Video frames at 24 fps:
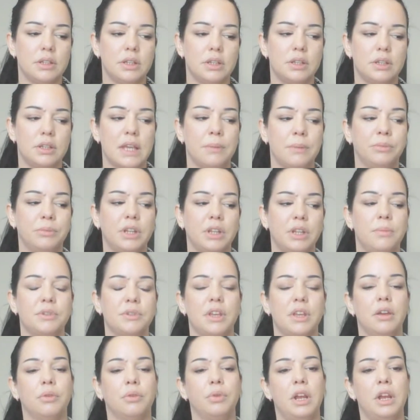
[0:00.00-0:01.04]
Sometimes
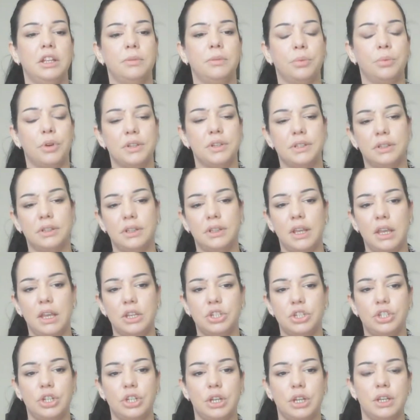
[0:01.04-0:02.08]
I create
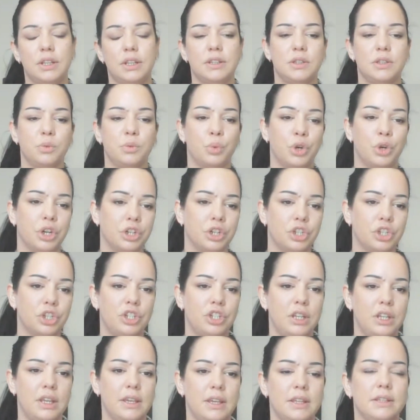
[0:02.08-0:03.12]
presentations,
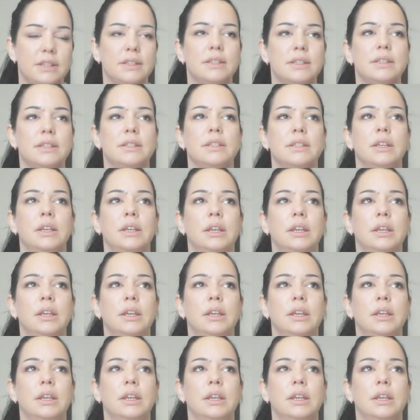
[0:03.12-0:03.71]
worksheets.